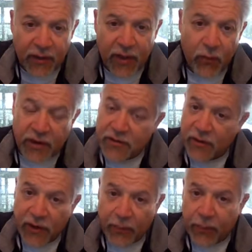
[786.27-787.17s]
they watched
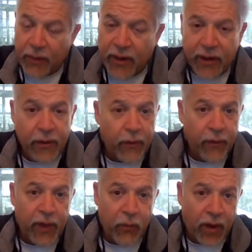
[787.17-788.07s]
the leper be
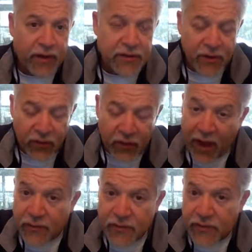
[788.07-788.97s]
healed they watched the
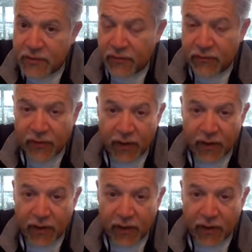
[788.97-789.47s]
thousands of